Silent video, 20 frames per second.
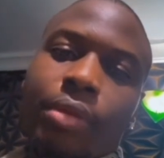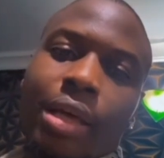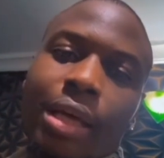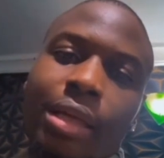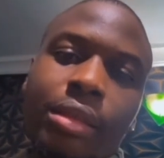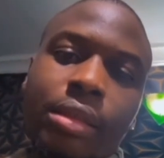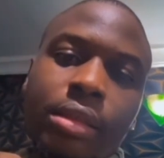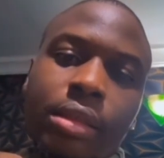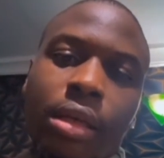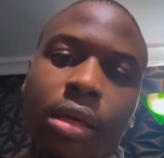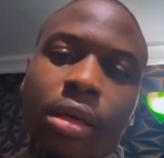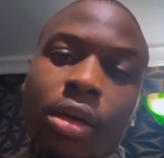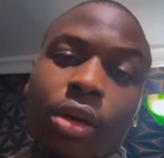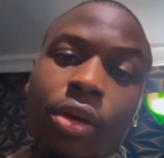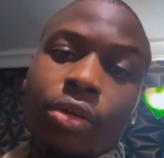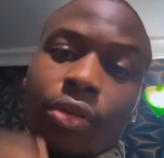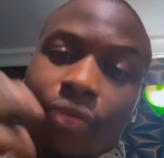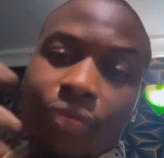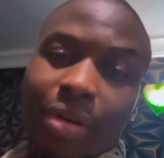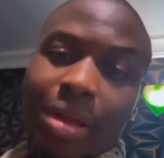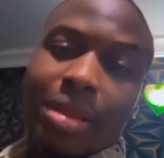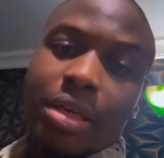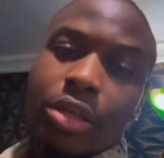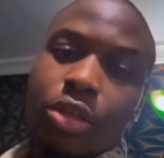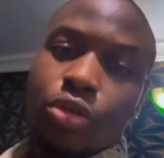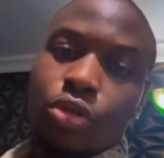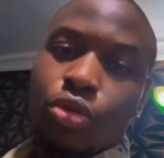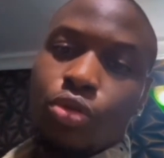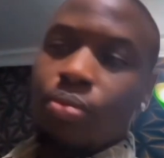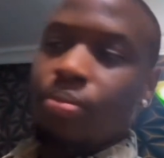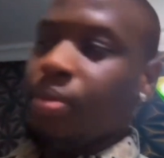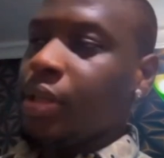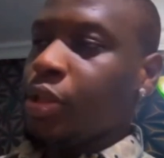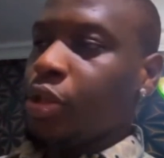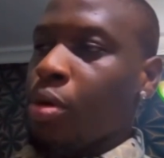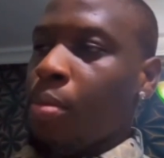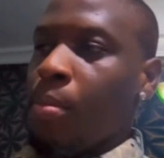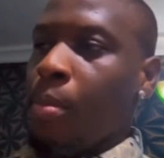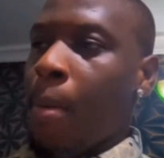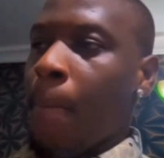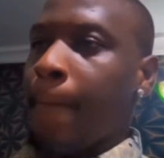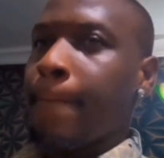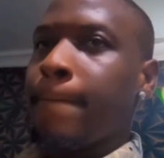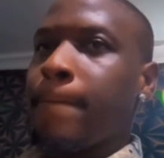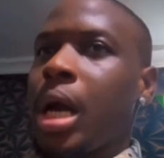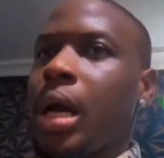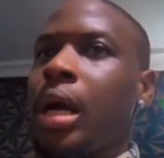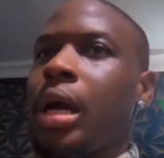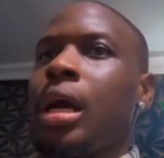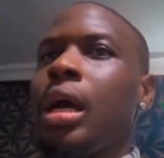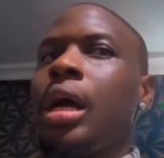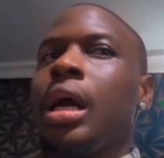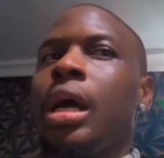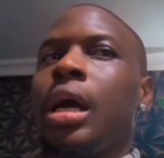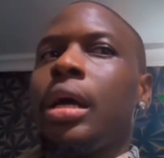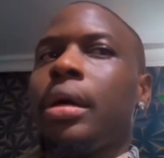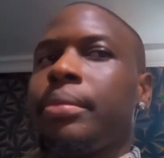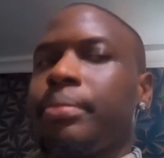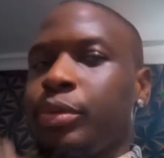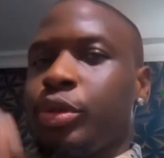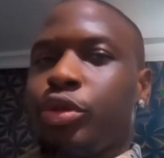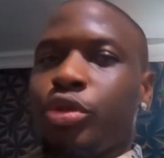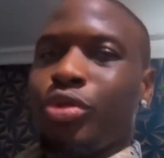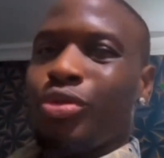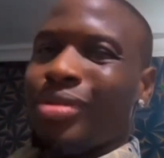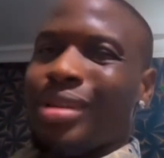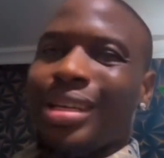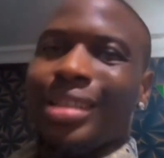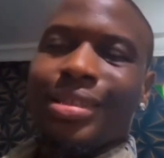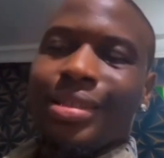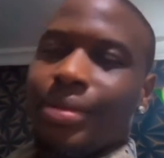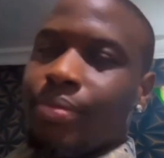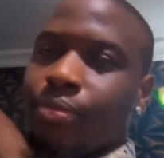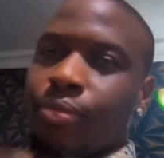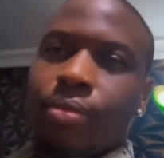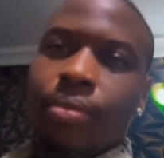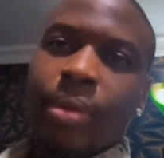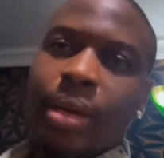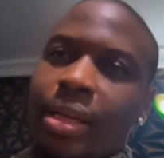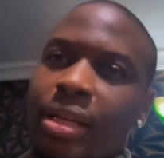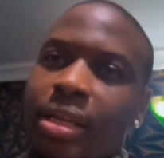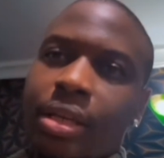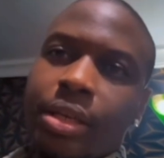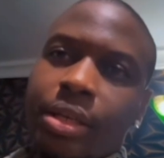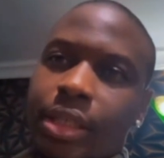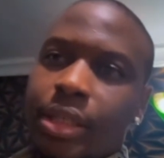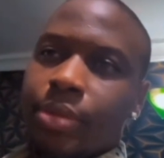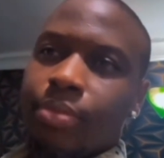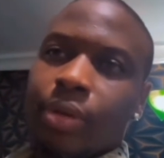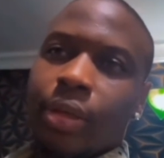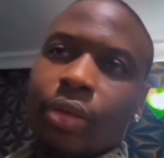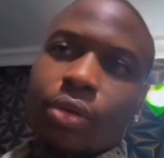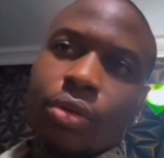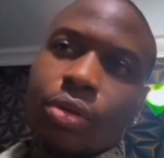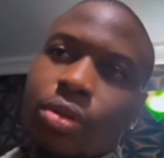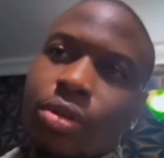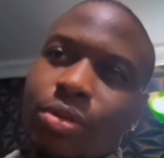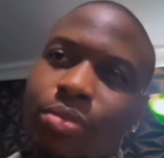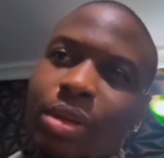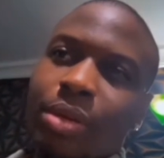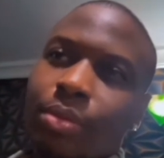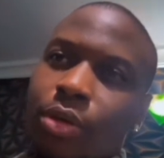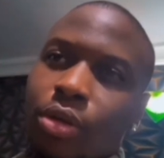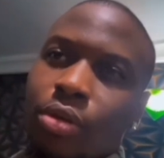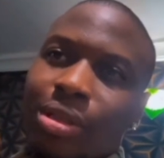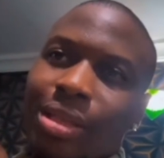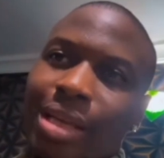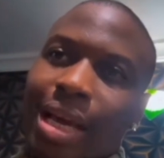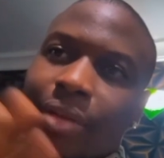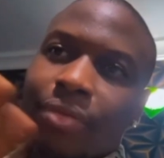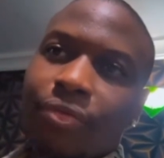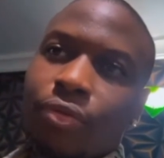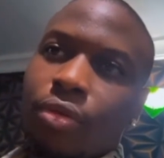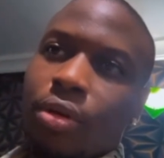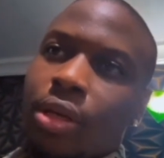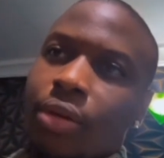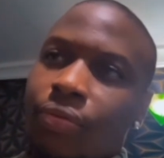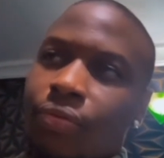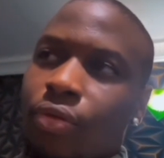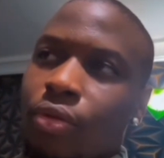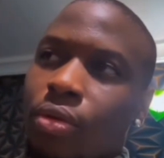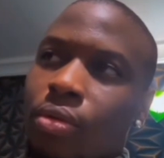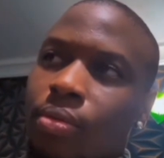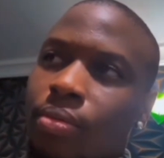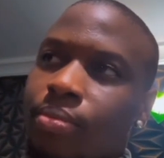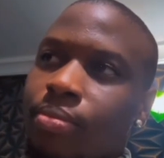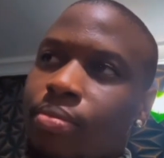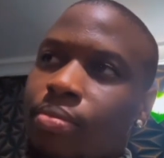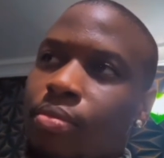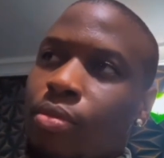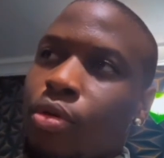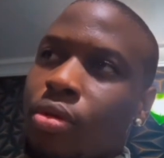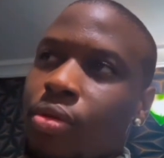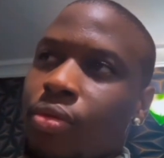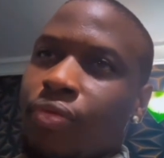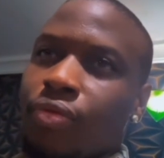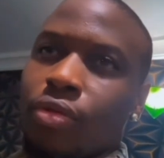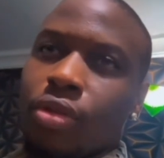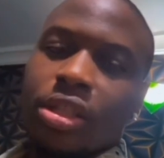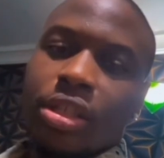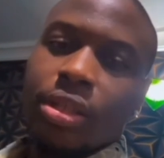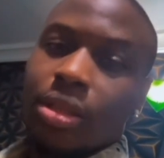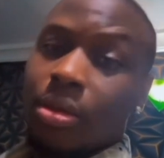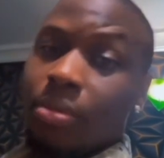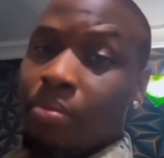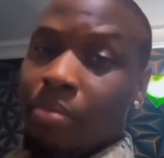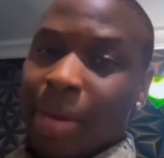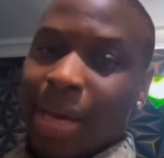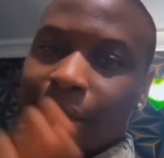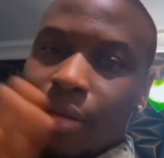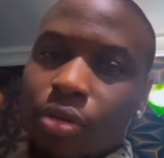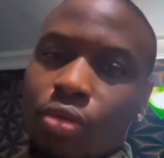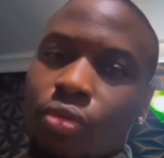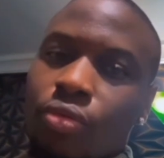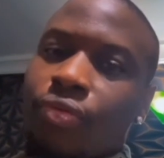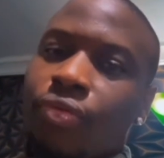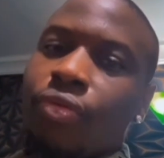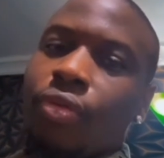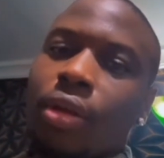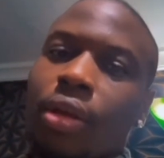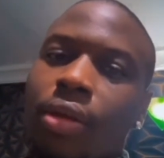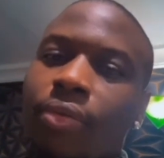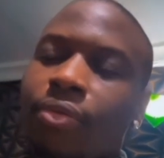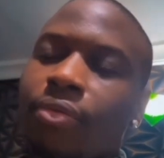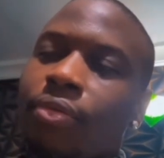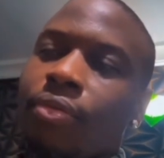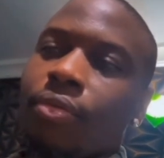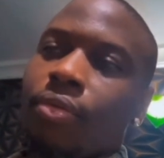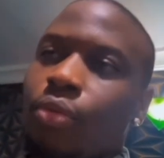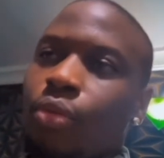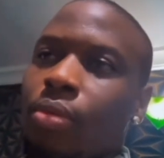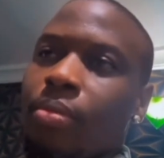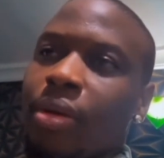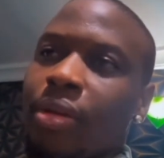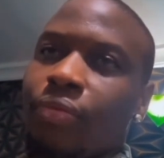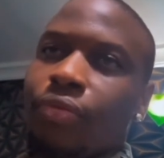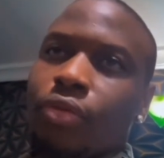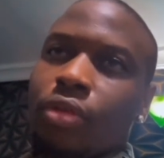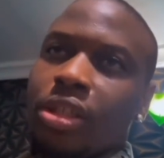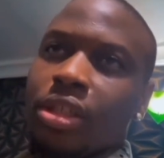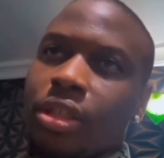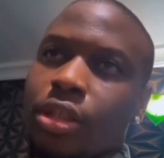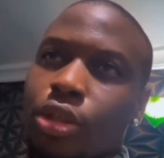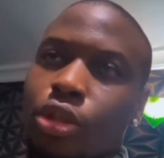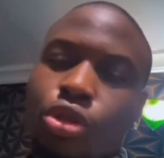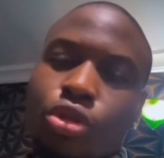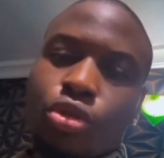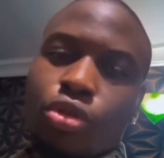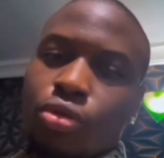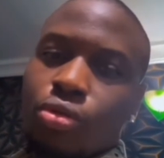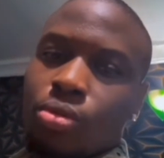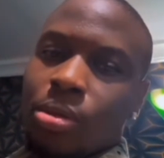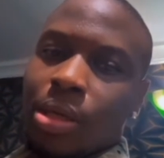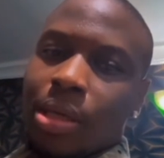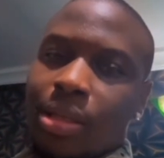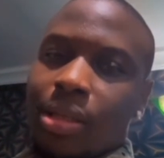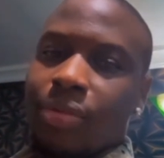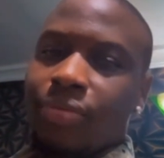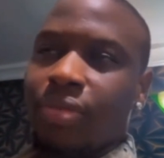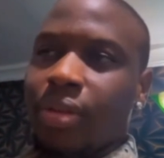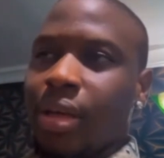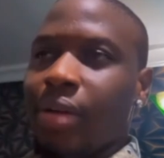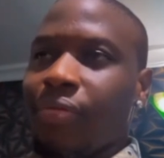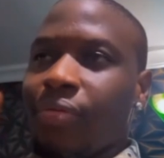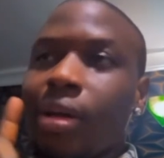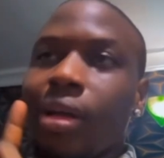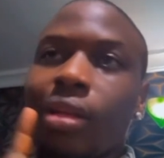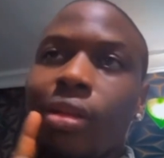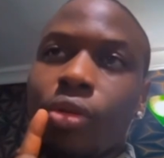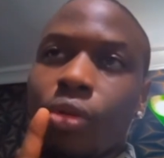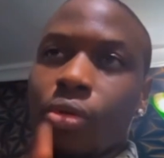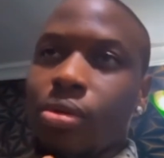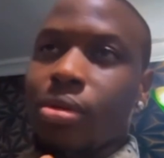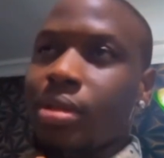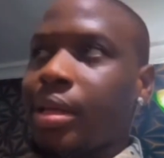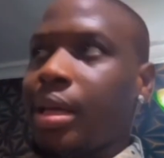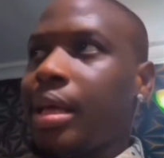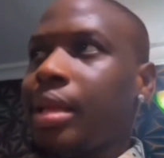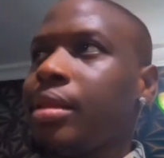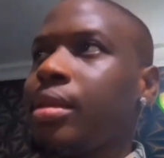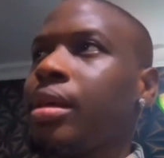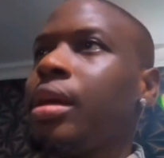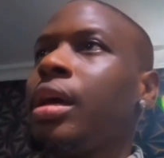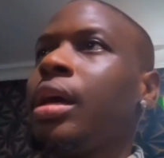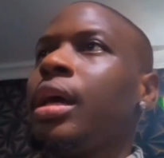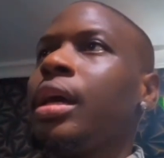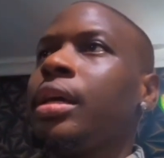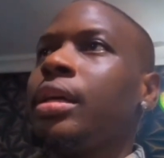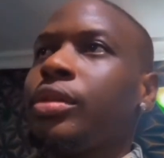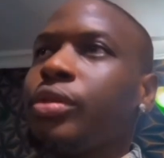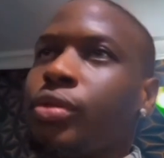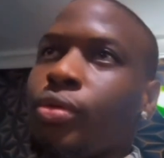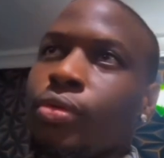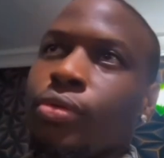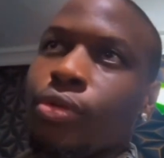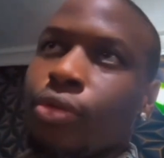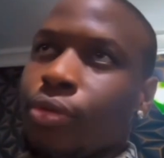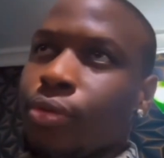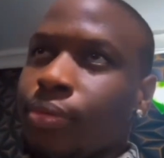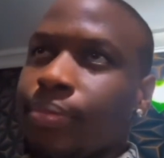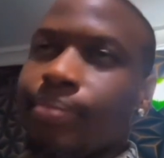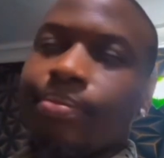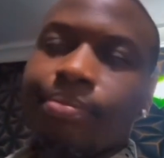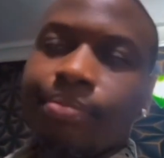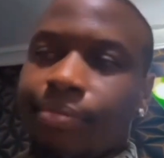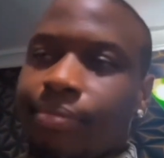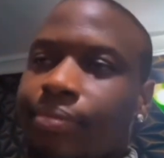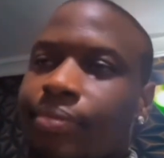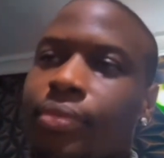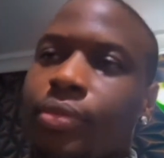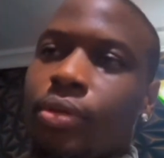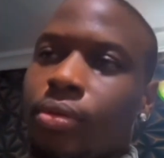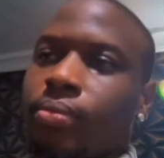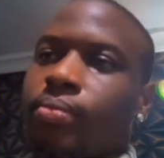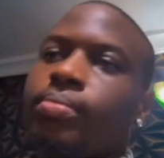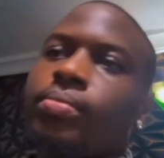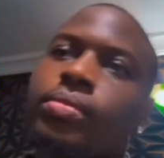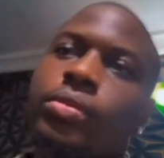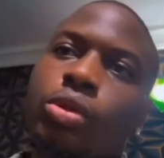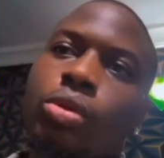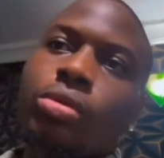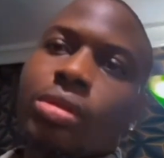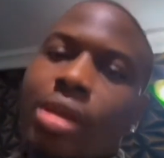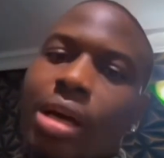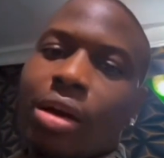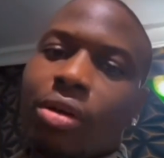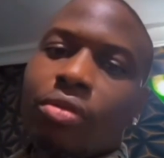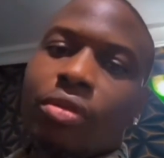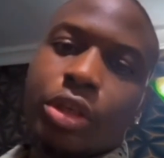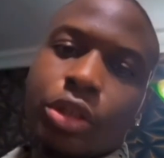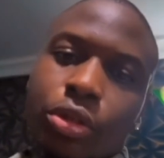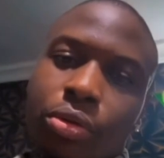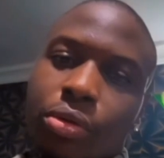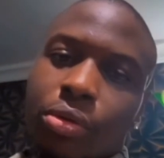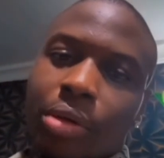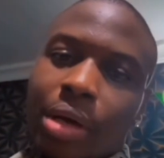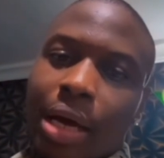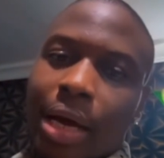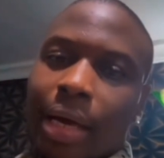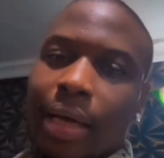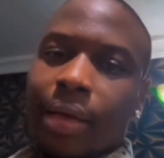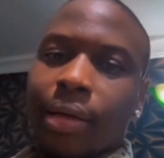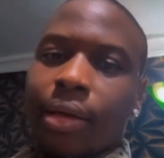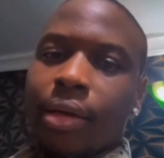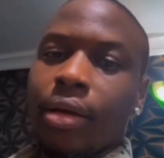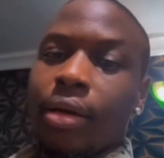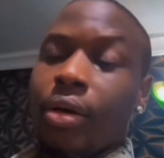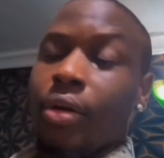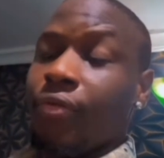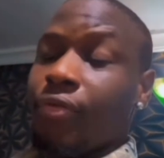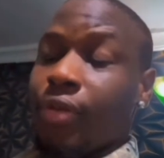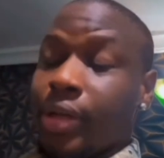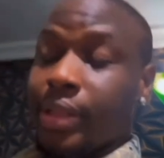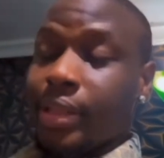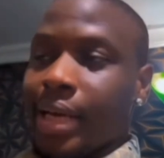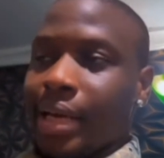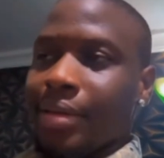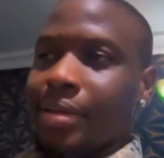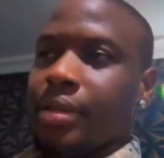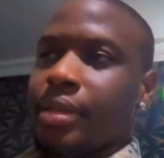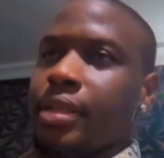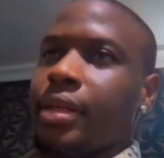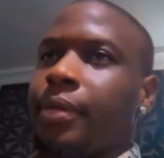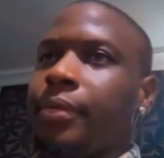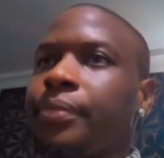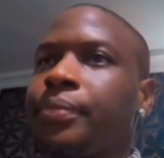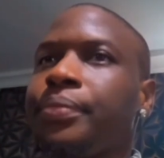that your father used to beat your mom. Just know that mainly it's because maybe your dad forgive your mother for cheating. Men don't forgive women for cheating. Just know that if he ever does that, it's going to turn the aggression on her for eternity.